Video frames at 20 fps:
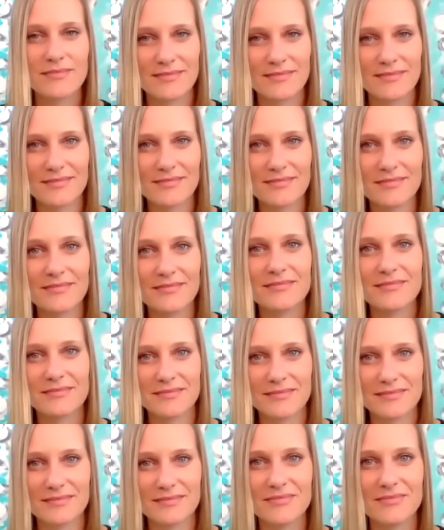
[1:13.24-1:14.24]

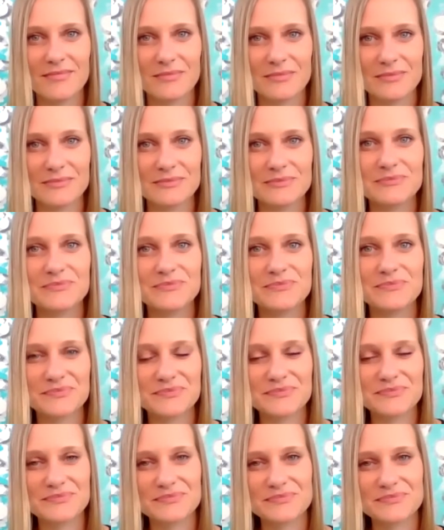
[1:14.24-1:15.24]

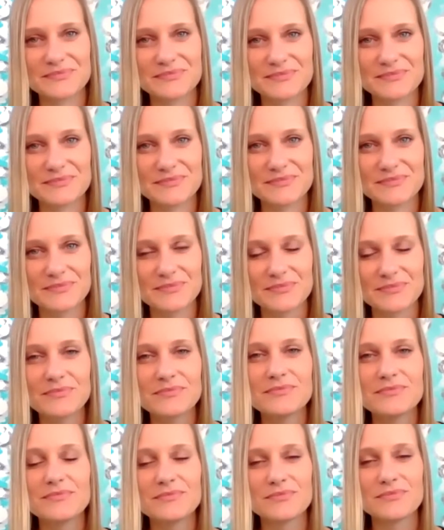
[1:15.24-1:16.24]

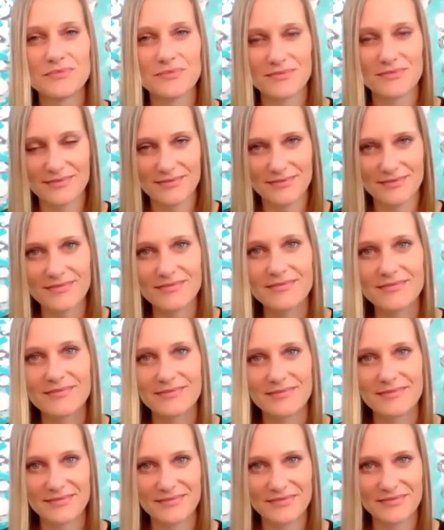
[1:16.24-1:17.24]

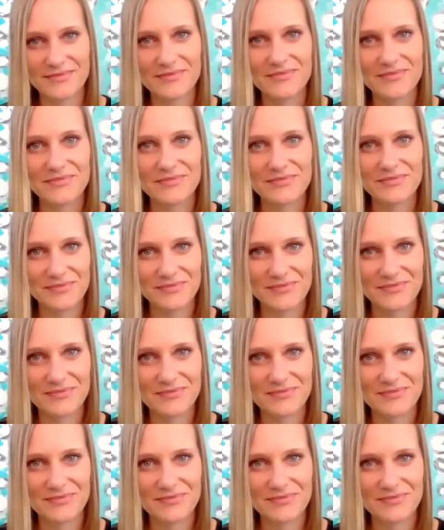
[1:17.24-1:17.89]
This person isn't speaking.